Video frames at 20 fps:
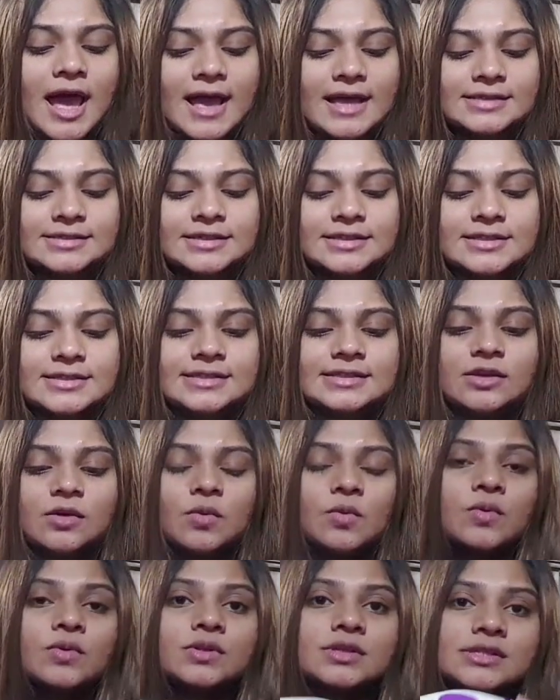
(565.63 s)
has
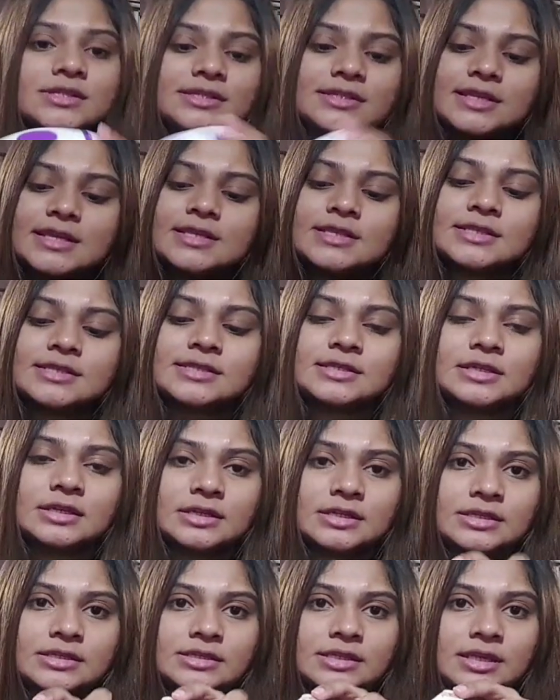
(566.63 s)
its own
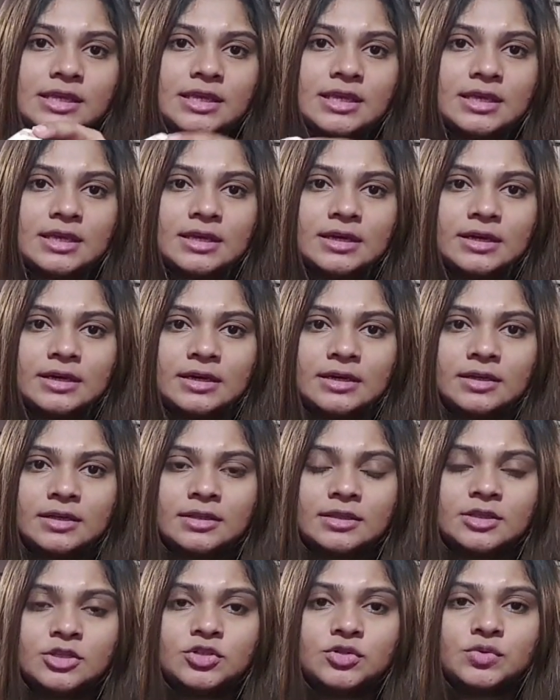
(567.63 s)
sensors here,
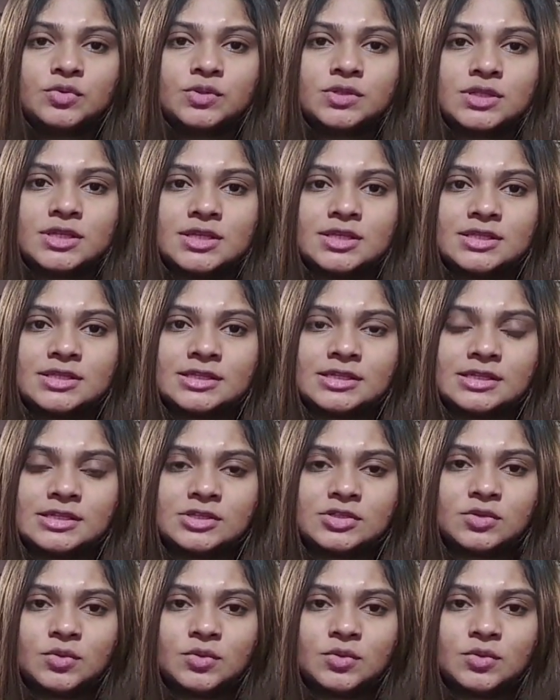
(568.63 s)
the two sensors.